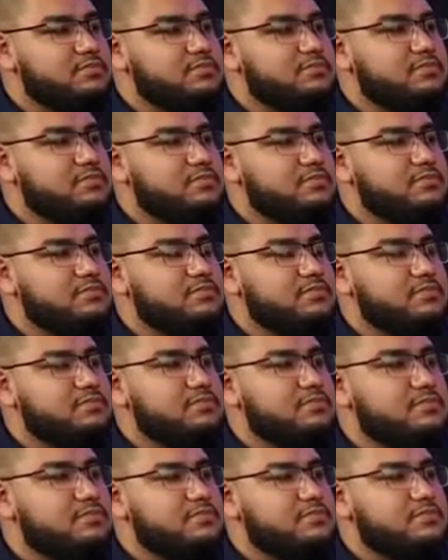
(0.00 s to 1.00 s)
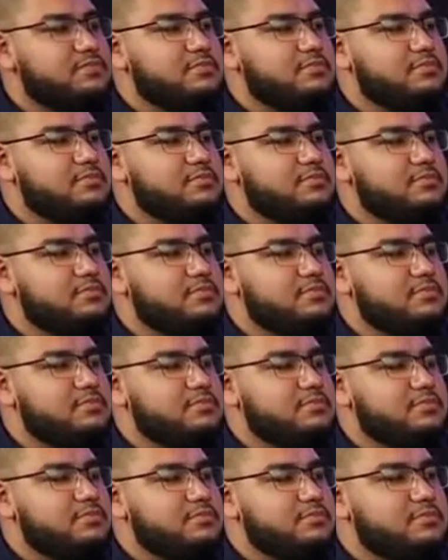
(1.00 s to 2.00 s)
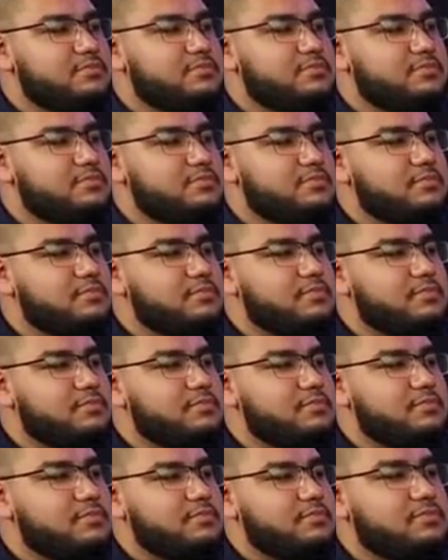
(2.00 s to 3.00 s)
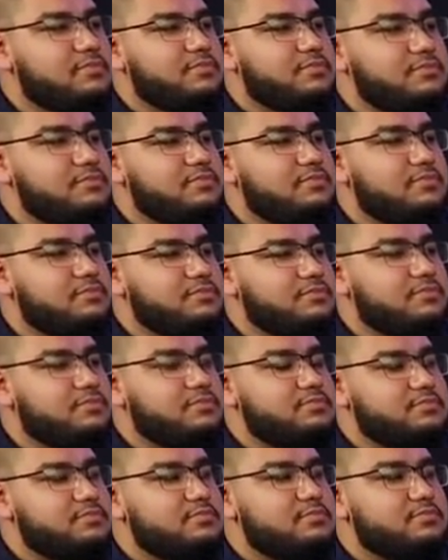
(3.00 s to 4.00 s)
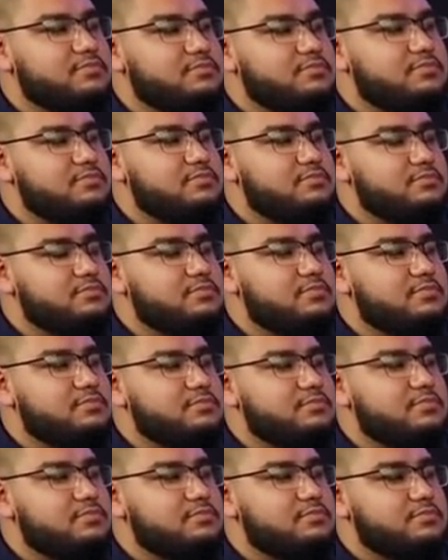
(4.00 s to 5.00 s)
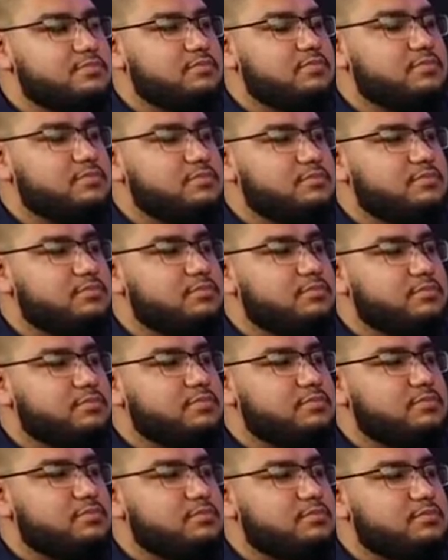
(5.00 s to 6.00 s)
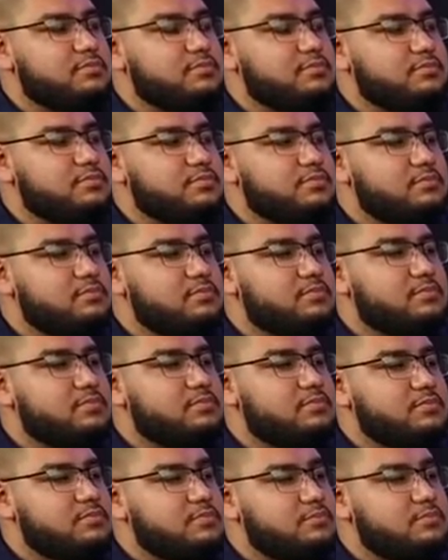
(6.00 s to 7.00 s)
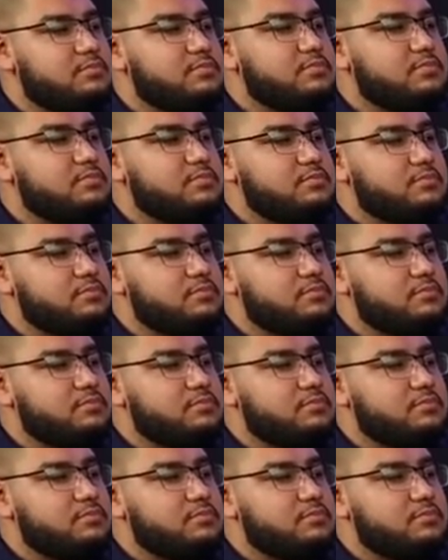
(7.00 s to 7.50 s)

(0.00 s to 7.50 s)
[no speech]